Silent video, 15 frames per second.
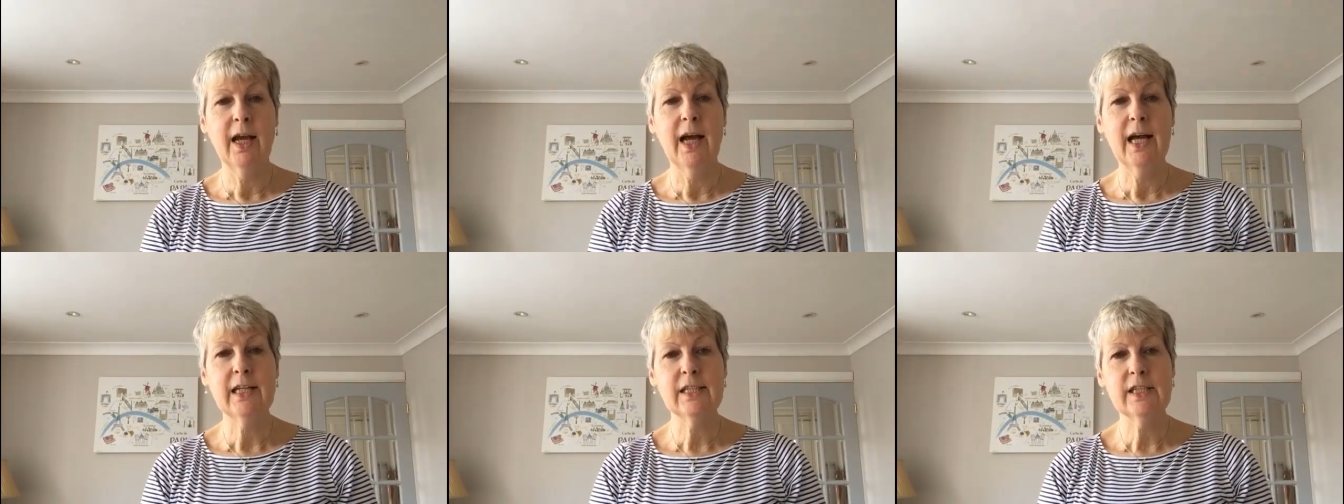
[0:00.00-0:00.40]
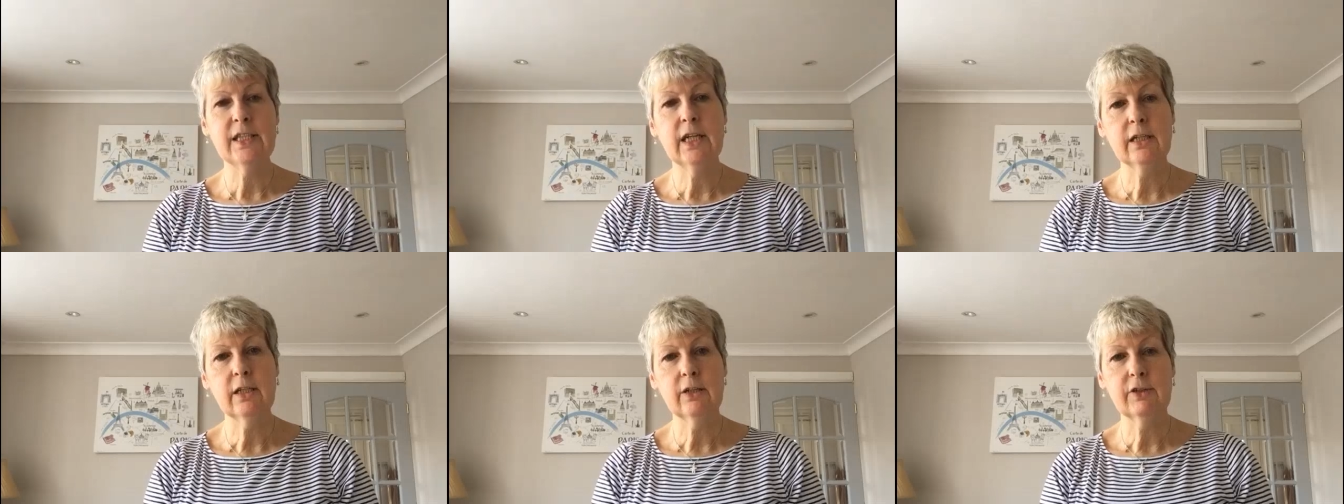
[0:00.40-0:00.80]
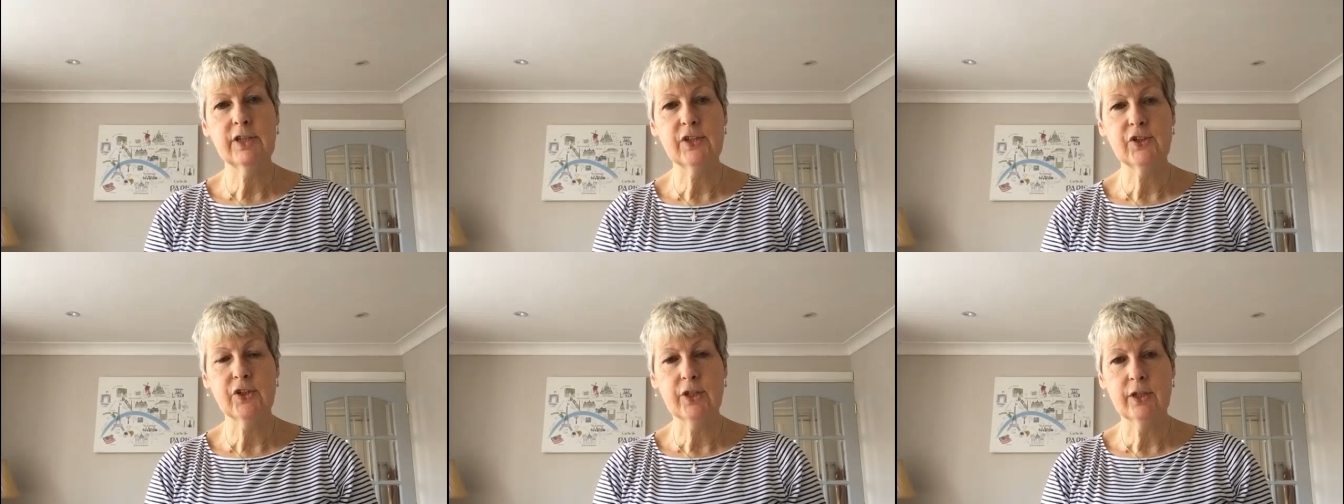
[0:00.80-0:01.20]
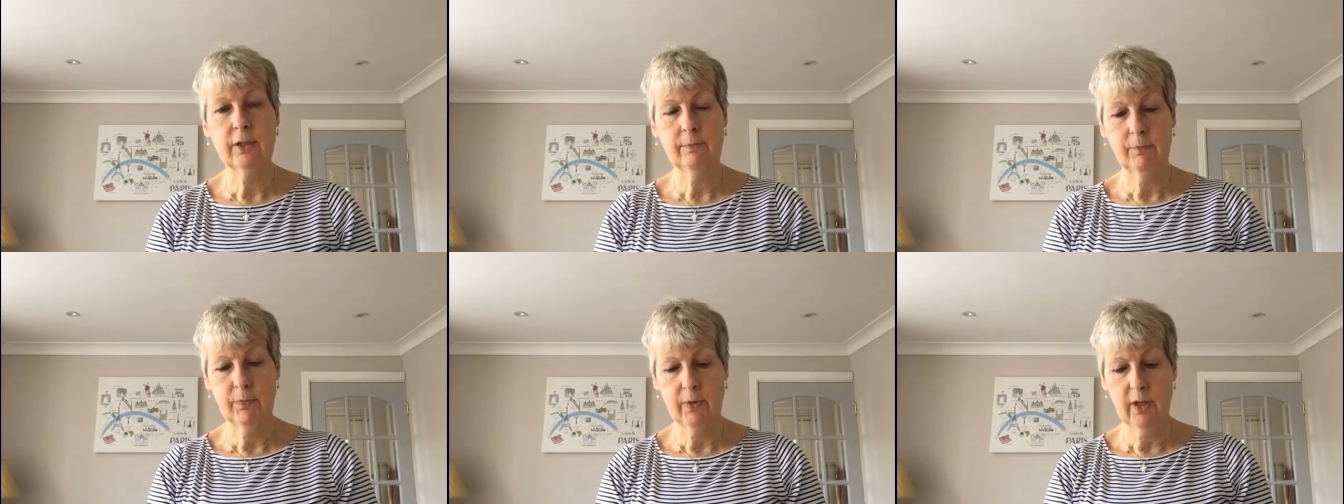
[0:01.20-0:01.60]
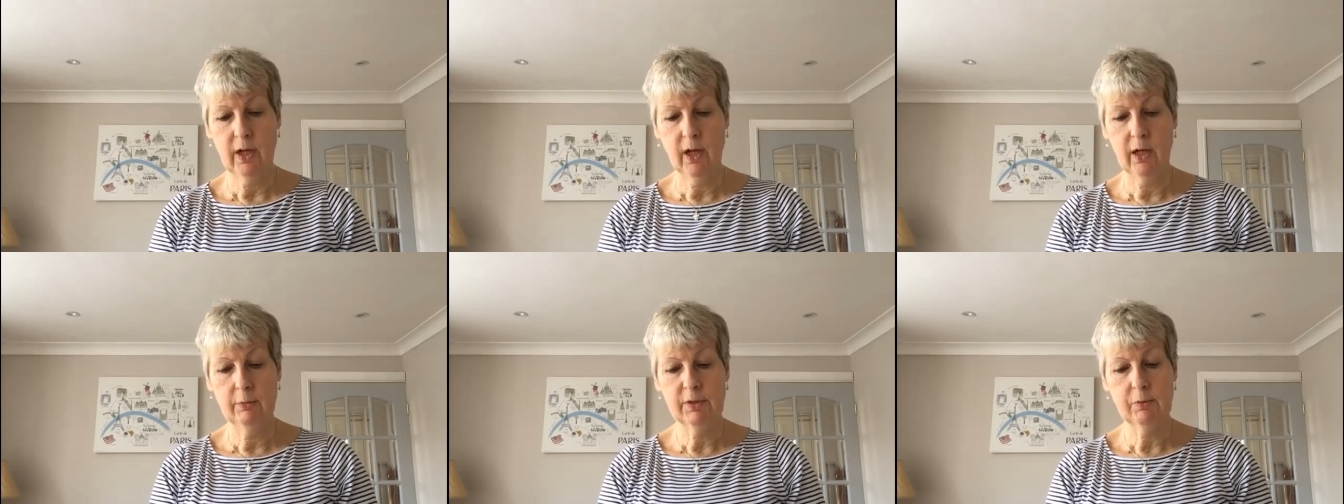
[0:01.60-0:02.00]
As a young Christian,
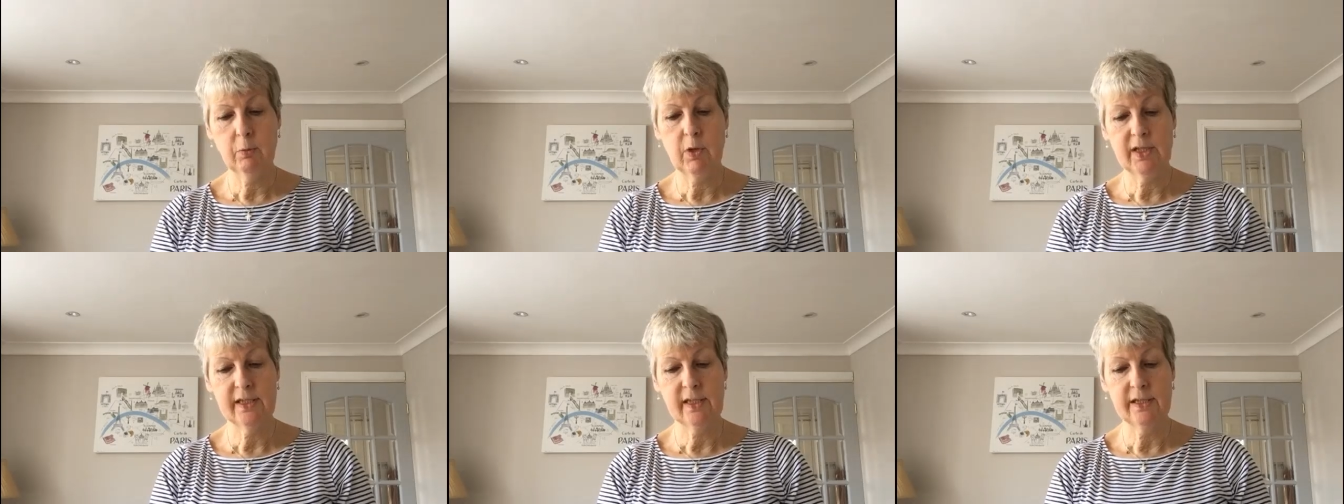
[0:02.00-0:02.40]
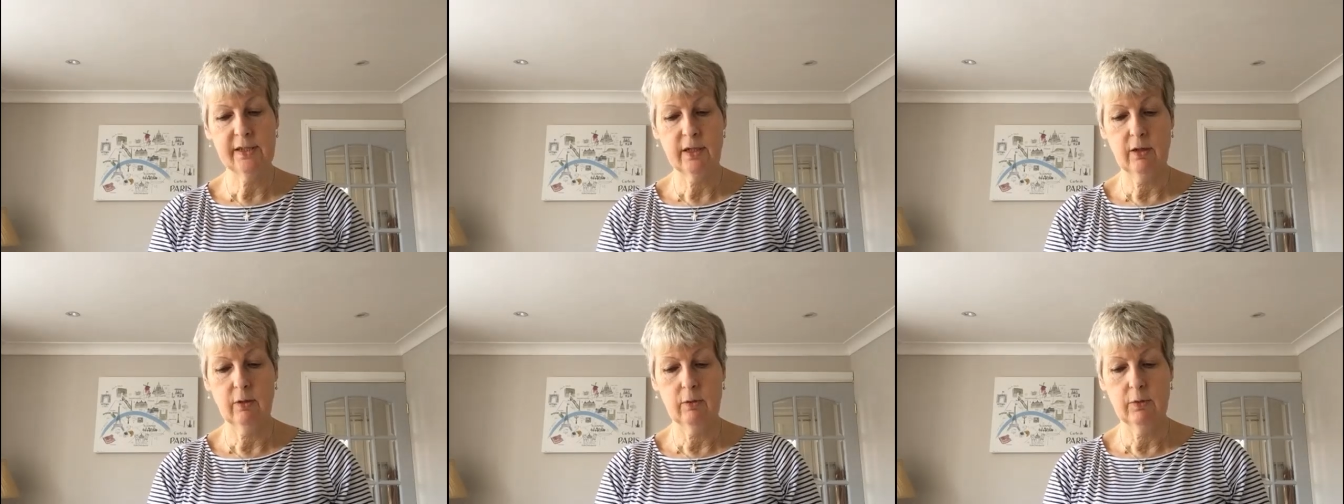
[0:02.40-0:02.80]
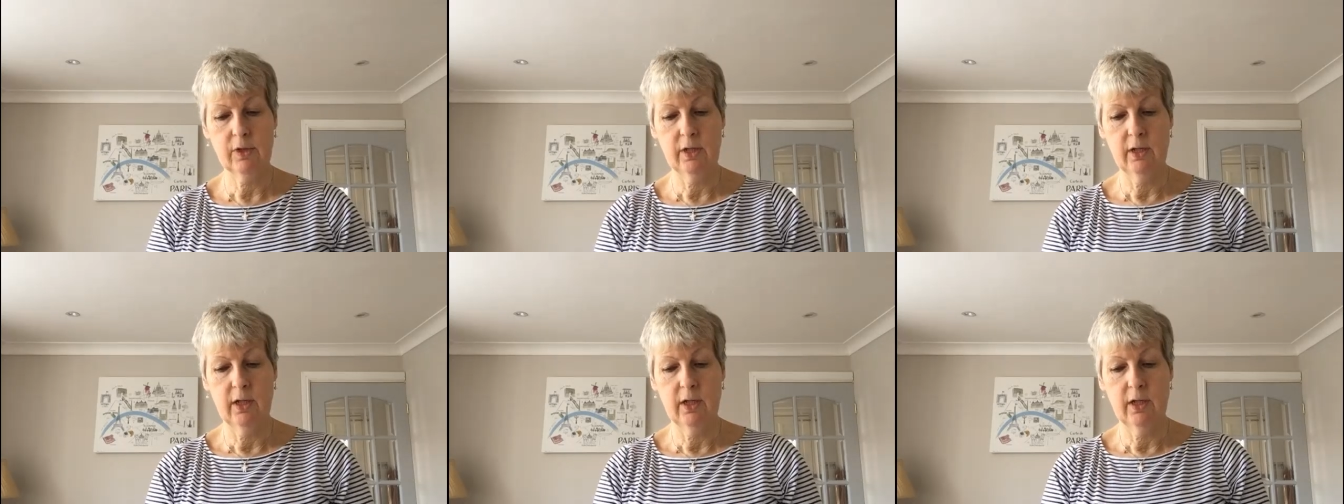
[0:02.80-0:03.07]
I was wisely told